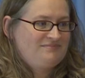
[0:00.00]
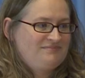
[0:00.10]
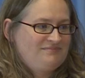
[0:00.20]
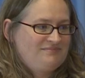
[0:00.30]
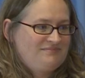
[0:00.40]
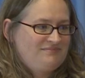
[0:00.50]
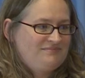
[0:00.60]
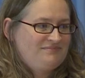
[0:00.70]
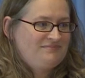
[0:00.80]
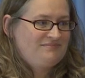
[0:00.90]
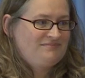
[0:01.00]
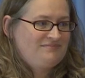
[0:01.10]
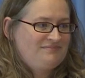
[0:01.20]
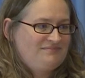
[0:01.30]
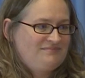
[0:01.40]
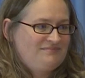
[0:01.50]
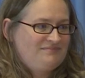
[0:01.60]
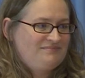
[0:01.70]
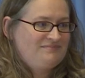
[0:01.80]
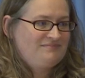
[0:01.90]

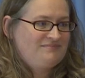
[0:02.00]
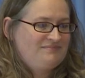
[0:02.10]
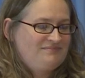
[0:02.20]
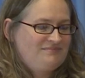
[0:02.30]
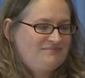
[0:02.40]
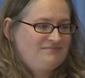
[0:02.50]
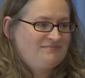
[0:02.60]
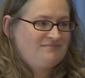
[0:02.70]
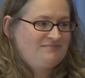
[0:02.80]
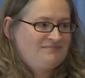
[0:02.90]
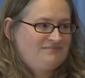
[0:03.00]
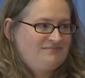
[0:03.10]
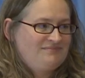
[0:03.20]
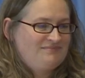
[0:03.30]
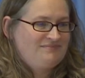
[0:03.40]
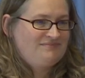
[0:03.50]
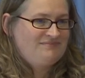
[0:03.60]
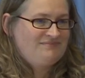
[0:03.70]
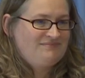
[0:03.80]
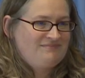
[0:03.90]

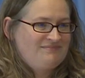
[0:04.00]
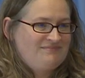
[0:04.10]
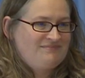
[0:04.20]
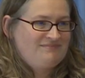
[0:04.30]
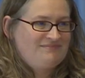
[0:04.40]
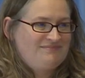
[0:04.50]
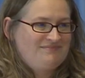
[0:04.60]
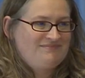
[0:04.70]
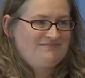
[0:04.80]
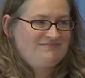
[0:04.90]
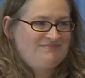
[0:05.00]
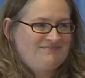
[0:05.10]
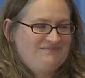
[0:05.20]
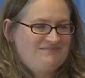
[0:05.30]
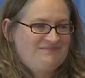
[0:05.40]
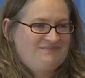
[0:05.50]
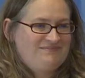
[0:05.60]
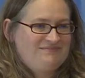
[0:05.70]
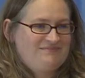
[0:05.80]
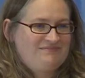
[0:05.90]

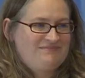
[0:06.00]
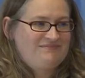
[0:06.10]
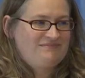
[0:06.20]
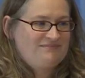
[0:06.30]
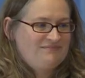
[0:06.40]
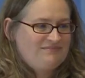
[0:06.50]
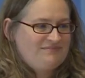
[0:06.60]
The person shown says nothing.